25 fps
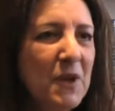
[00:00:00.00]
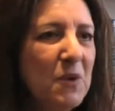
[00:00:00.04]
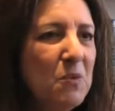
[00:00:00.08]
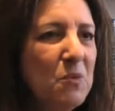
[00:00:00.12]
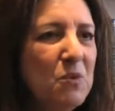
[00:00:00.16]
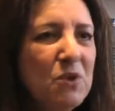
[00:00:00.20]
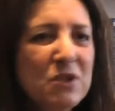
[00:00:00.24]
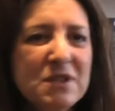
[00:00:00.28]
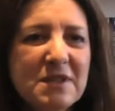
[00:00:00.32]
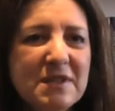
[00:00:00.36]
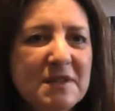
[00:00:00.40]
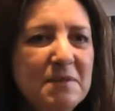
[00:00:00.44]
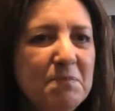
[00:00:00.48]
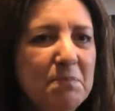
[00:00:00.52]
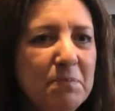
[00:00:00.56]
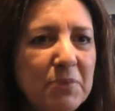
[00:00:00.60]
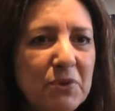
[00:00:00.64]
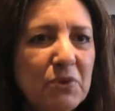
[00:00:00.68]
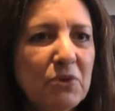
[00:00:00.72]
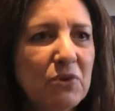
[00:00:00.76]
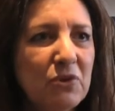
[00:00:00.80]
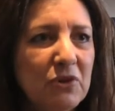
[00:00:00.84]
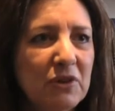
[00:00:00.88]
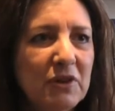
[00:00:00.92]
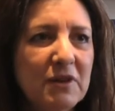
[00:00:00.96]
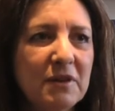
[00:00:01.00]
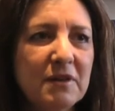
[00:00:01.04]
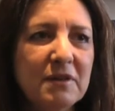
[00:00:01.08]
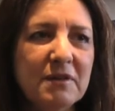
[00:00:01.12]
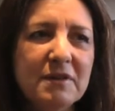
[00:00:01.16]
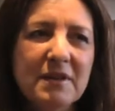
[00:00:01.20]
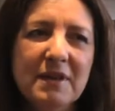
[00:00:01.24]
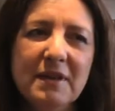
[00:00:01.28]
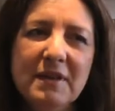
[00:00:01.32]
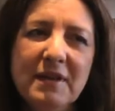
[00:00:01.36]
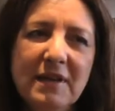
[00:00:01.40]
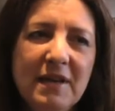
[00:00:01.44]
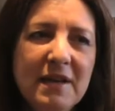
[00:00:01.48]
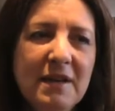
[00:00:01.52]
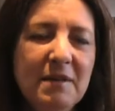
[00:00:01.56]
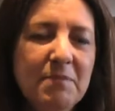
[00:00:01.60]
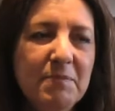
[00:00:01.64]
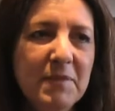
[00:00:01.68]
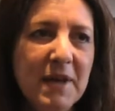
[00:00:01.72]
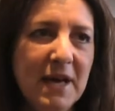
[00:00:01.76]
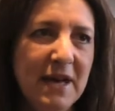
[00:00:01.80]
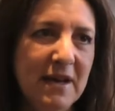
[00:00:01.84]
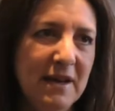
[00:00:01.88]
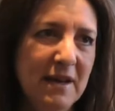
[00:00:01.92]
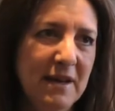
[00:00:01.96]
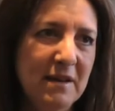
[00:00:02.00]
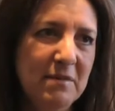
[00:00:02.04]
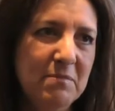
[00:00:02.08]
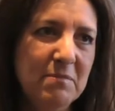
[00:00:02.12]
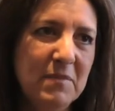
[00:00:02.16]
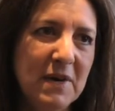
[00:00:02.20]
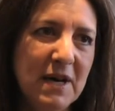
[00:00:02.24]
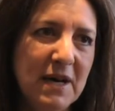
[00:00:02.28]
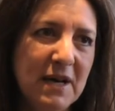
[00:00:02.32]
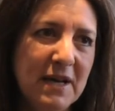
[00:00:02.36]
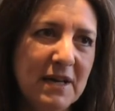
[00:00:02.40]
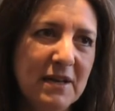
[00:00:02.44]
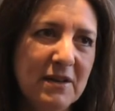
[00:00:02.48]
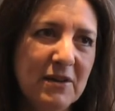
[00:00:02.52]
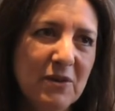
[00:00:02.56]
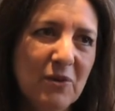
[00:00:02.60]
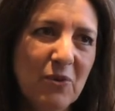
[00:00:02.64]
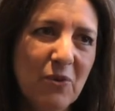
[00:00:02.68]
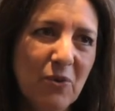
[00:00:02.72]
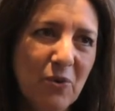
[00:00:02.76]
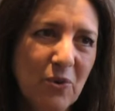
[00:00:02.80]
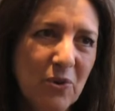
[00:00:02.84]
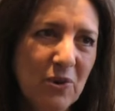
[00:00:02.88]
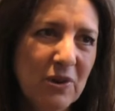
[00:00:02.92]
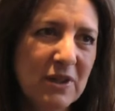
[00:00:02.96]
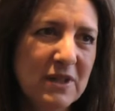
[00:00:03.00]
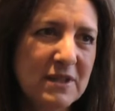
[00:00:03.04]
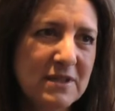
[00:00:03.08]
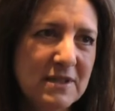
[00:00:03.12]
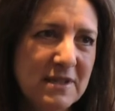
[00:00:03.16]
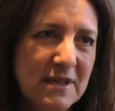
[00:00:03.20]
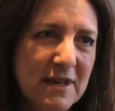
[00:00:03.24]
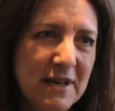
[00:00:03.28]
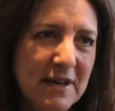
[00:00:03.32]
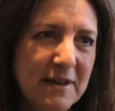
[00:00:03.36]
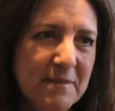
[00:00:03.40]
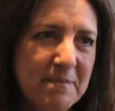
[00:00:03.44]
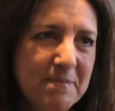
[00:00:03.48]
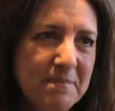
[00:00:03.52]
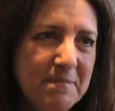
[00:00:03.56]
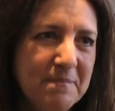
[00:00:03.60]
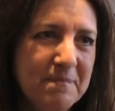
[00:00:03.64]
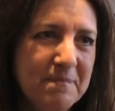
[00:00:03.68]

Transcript: What's important? Keep that in mind all the time.